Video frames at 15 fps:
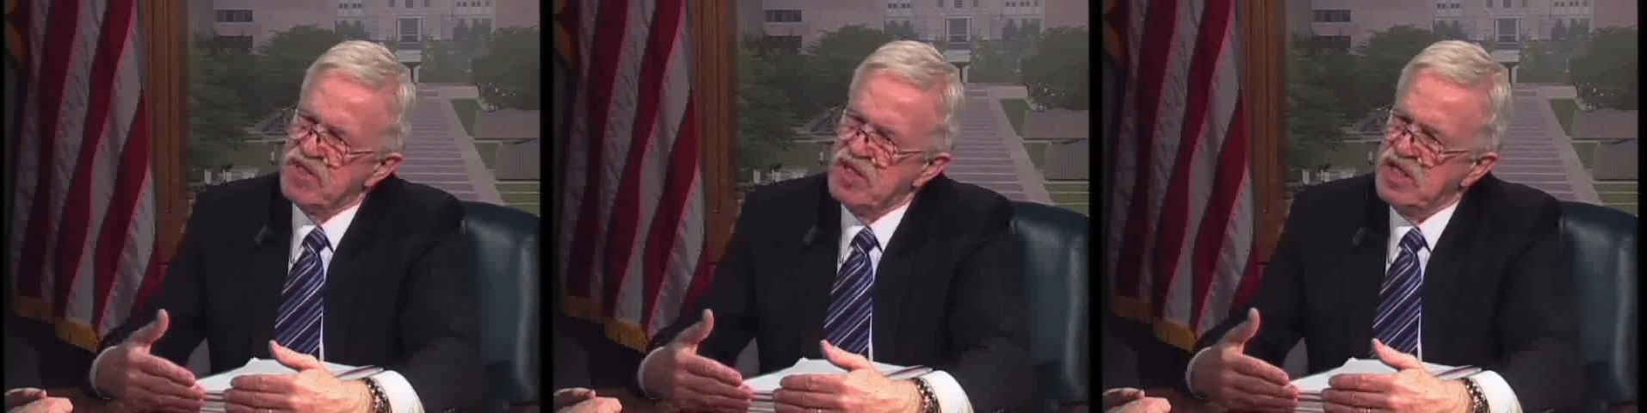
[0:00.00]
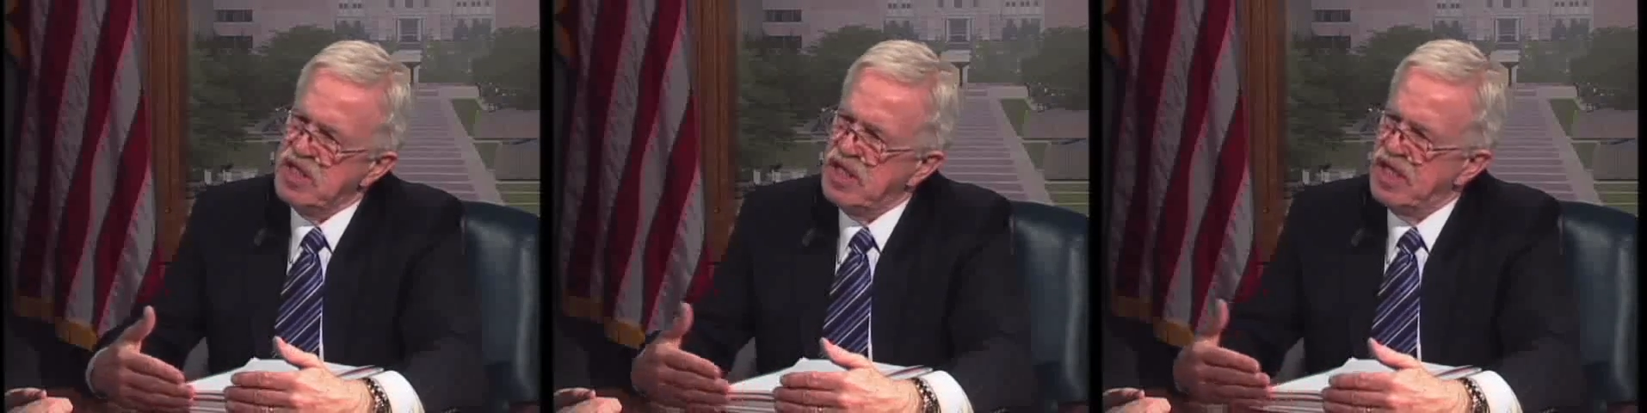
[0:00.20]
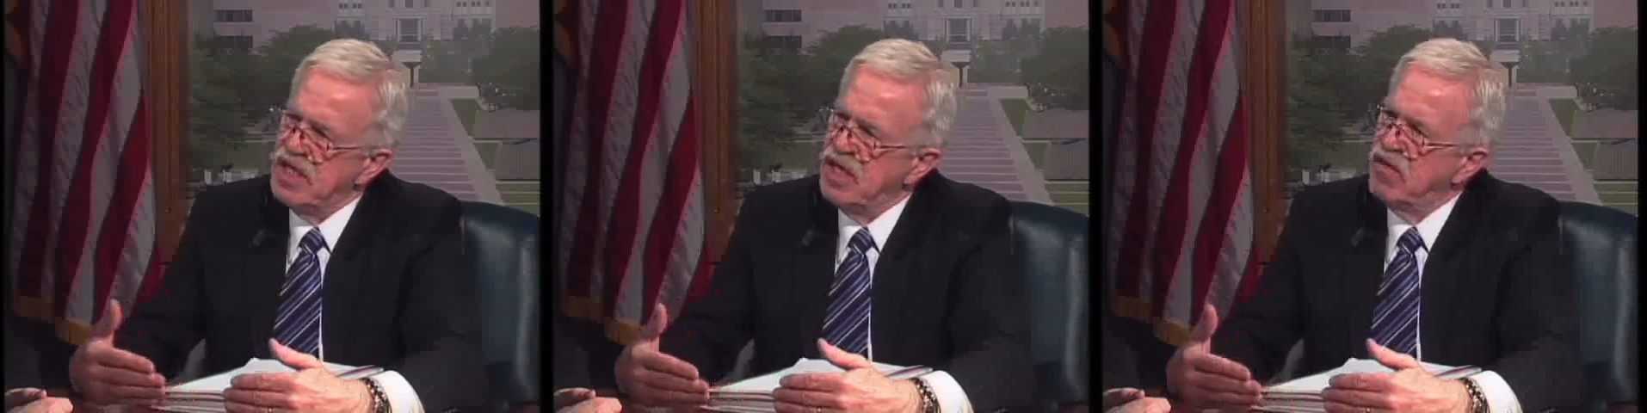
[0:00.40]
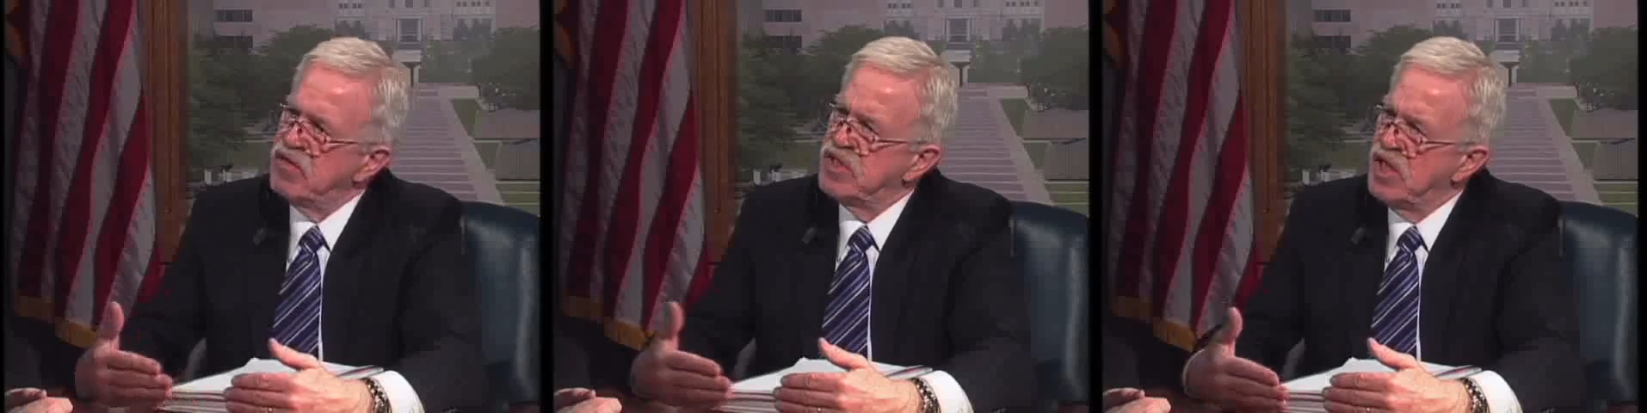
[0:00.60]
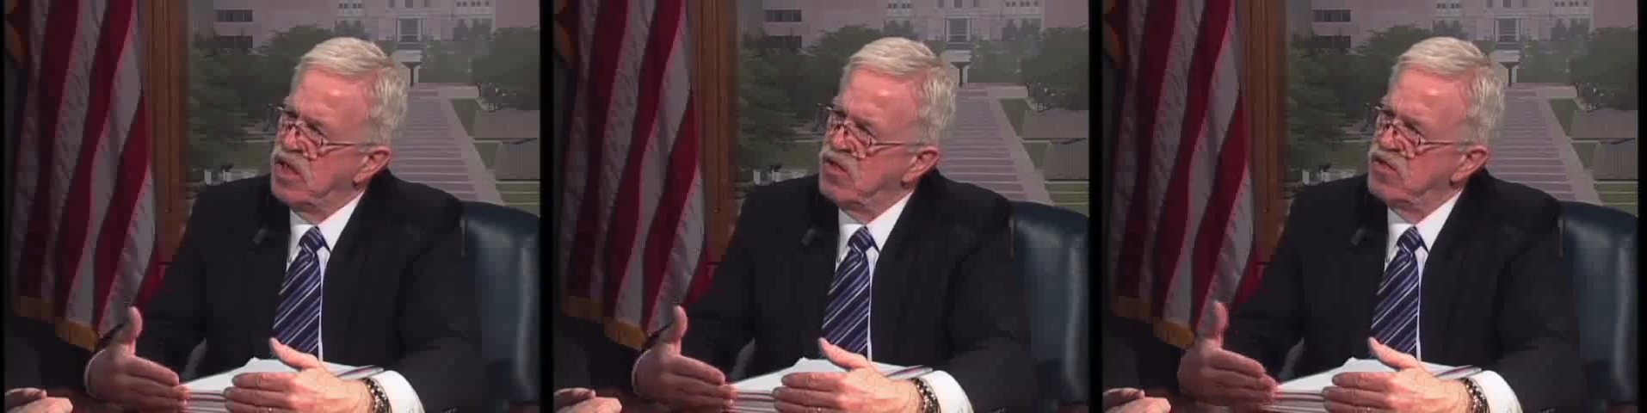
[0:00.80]
DDA
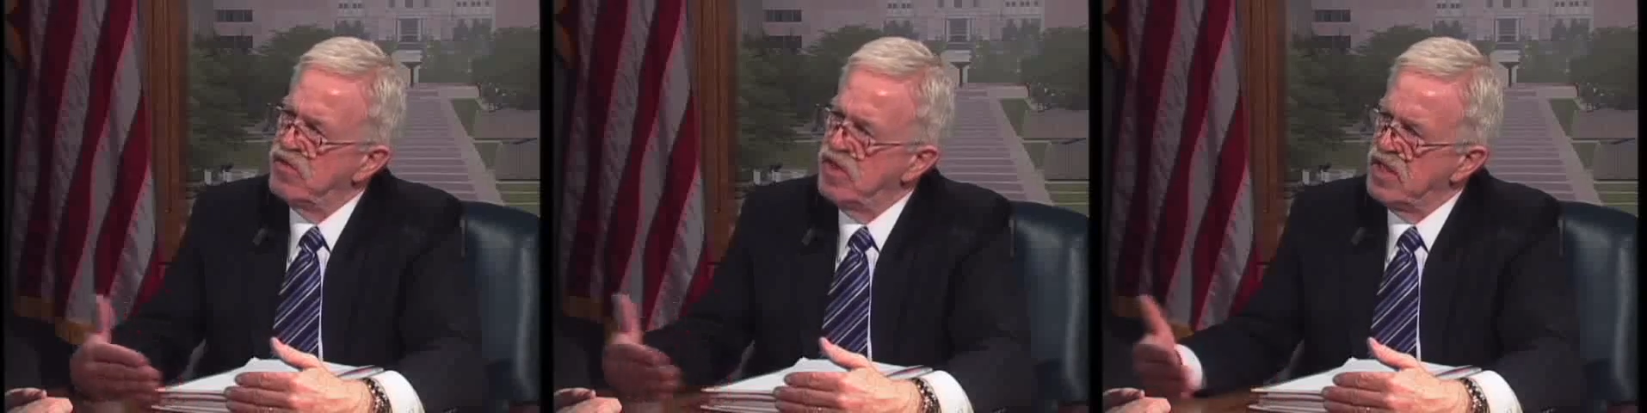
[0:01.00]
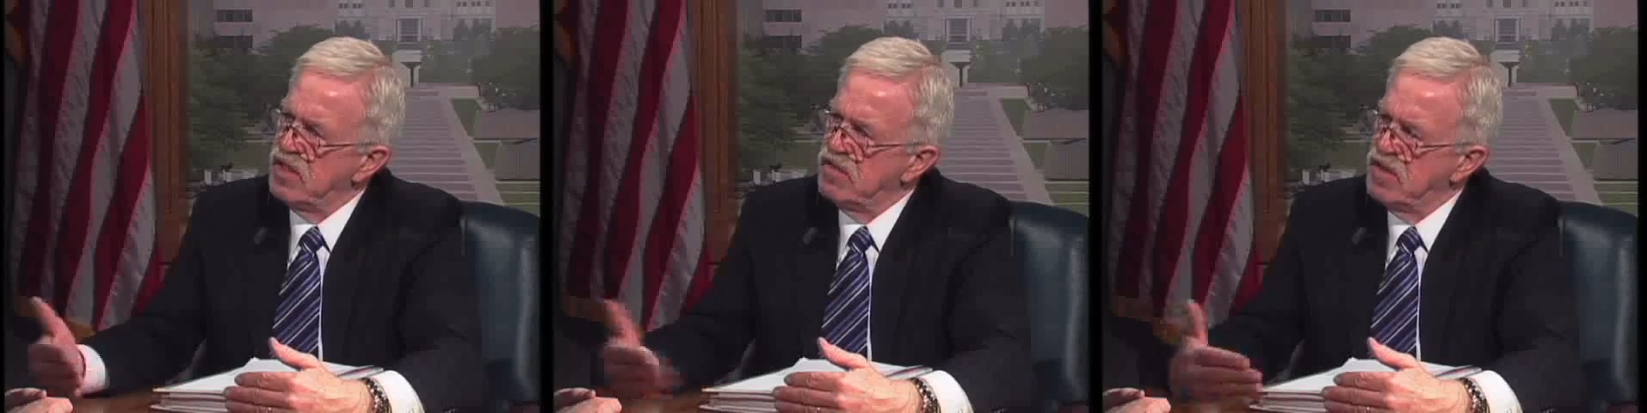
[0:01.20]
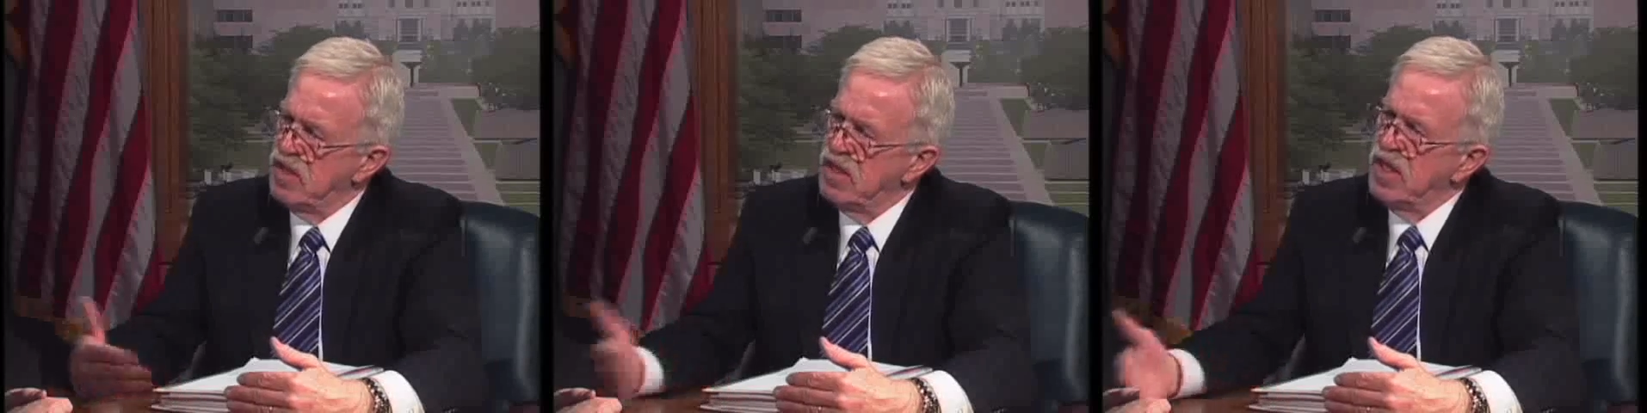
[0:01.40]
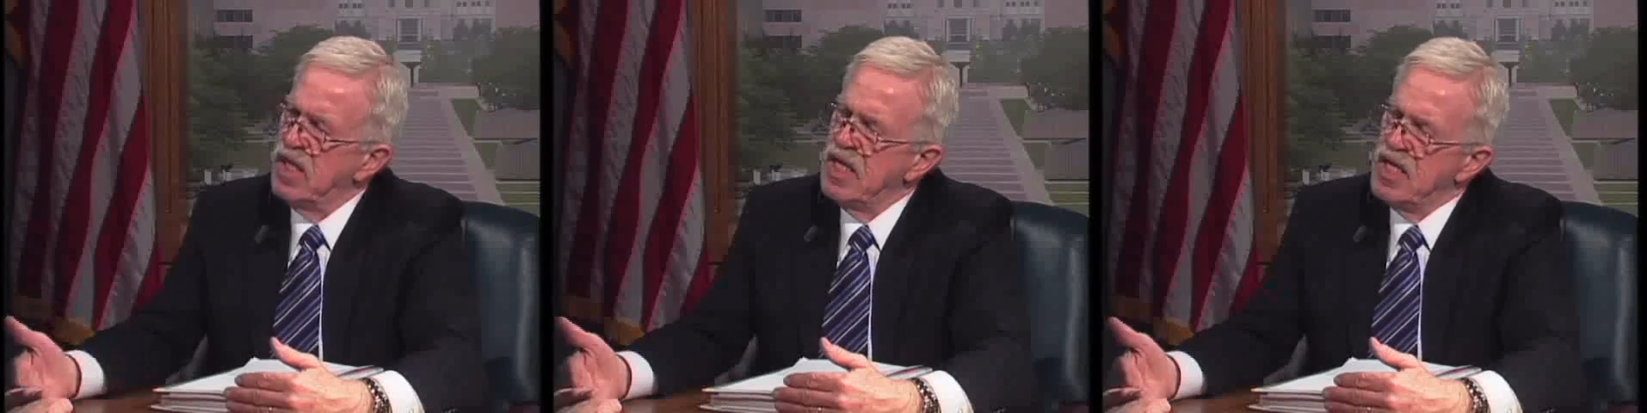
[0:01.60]
downtown, and